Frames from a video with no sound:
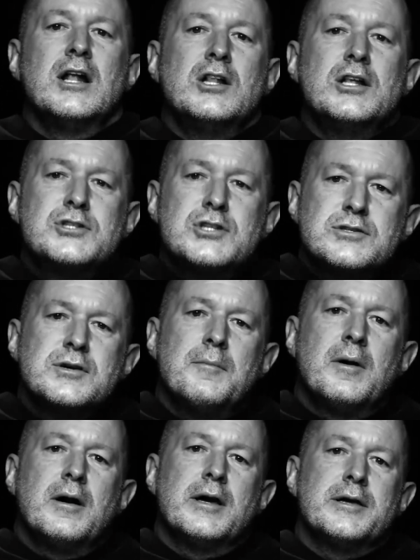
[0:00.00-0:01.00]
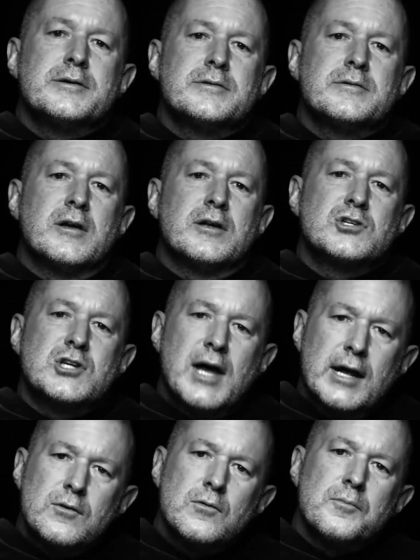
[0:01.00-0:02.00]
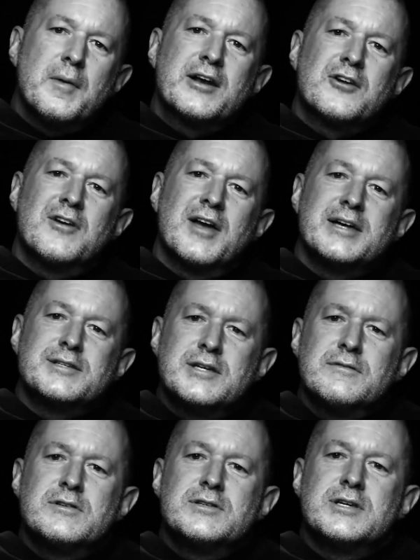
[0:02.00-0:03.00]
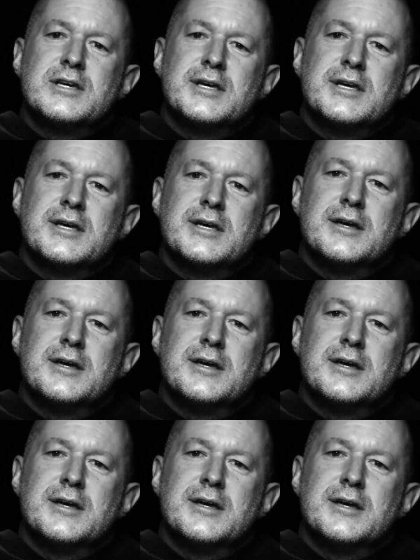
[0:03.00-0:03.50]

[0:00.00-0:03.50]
legitimized and channeled my creativity,